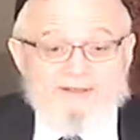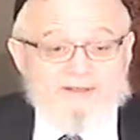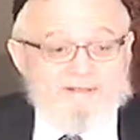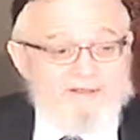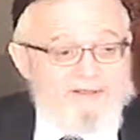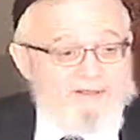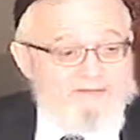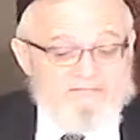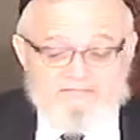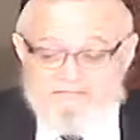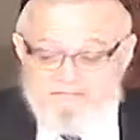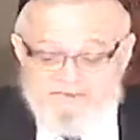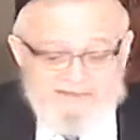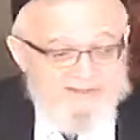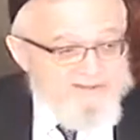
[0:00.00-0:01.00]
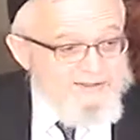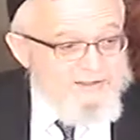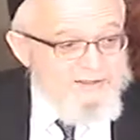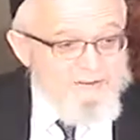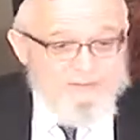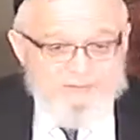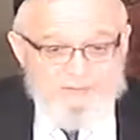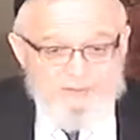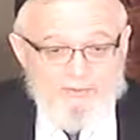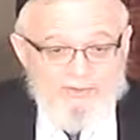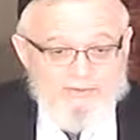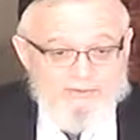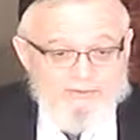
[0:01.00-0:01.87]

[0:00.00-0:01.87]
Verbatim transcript: of money. 16-year-old boy.